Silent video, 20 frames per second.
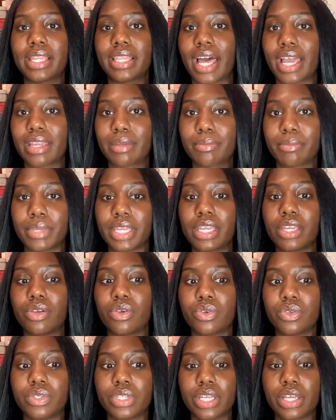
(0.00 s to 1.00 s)
like me
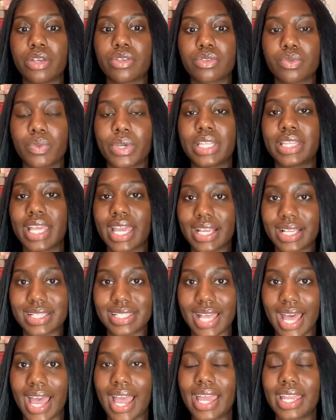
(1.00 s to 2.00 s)
who deals with
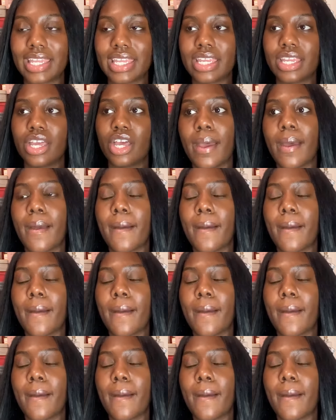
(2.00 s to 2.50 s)
anxiety.